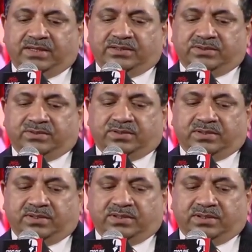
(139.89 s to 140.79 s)

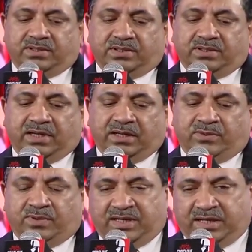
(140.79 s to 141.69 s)
So I
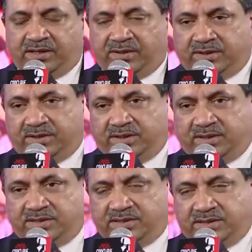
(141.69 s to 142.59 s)
don't want to get into in,
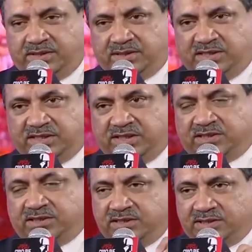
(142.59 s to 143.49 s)
in
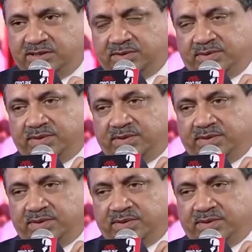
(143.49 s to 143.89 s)
instances